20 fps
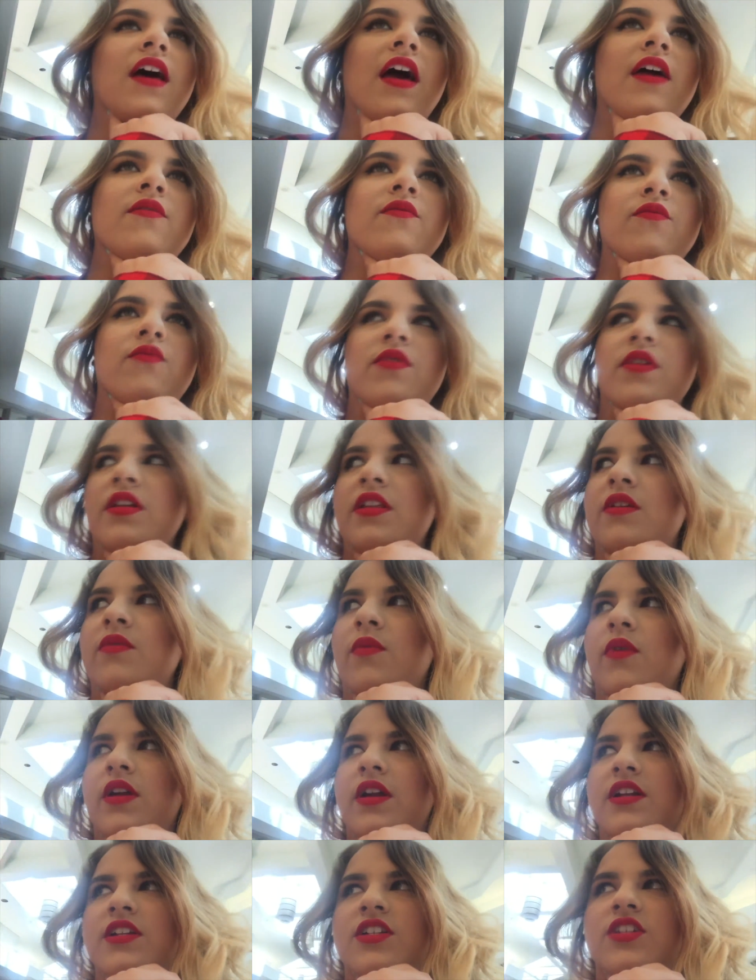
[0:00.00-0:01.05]
I really
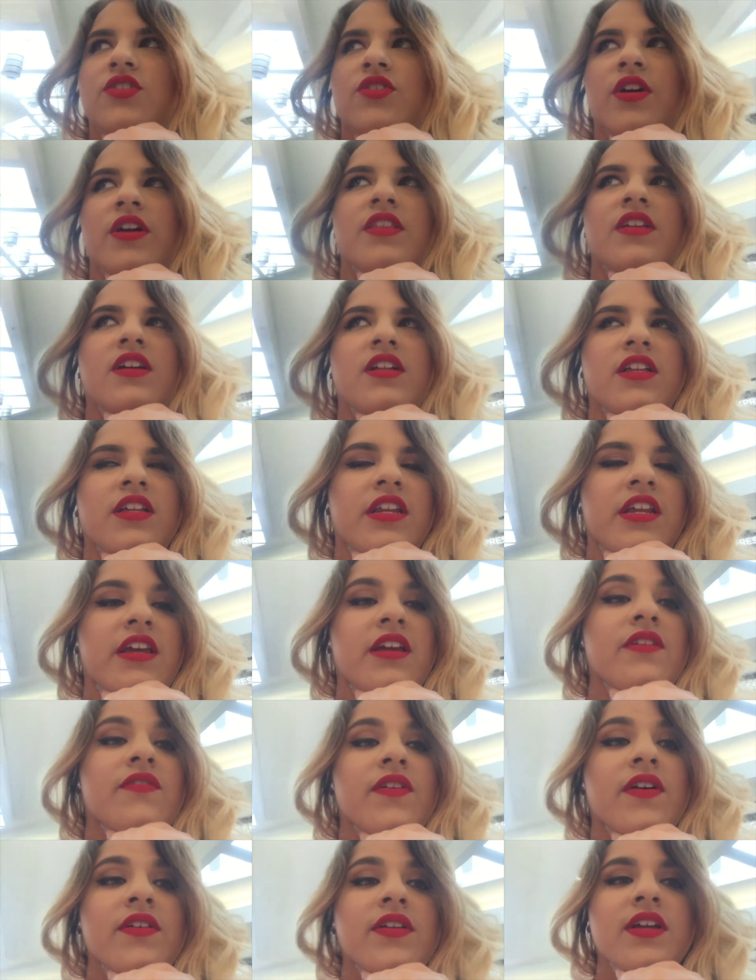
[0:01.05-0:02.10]
wanted to try the Clinique
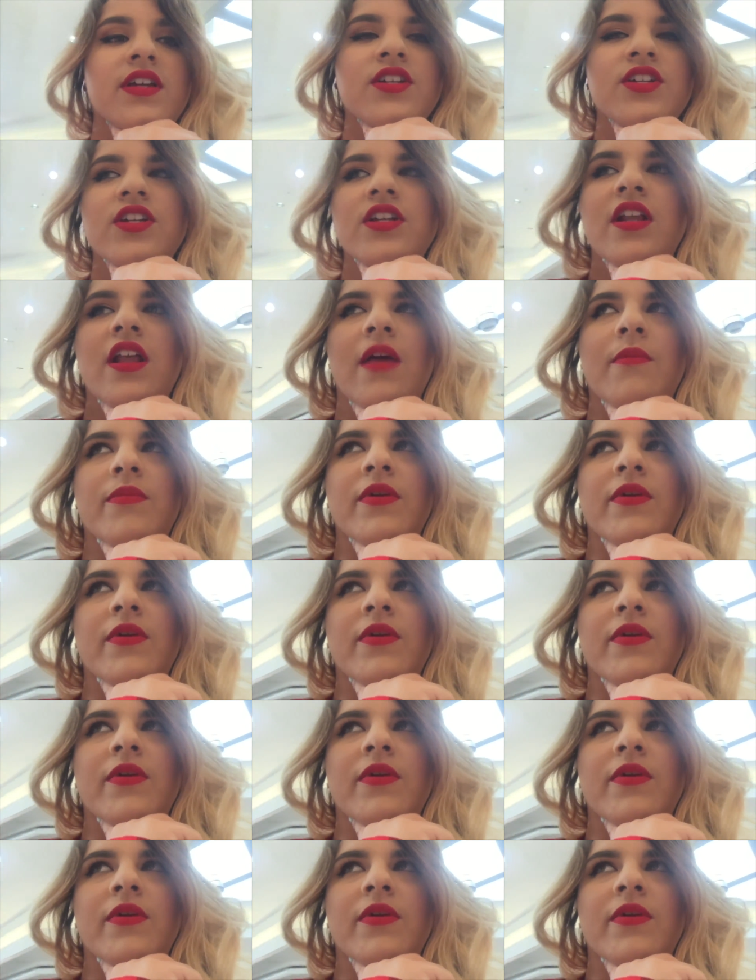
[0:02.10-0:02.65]
foundation,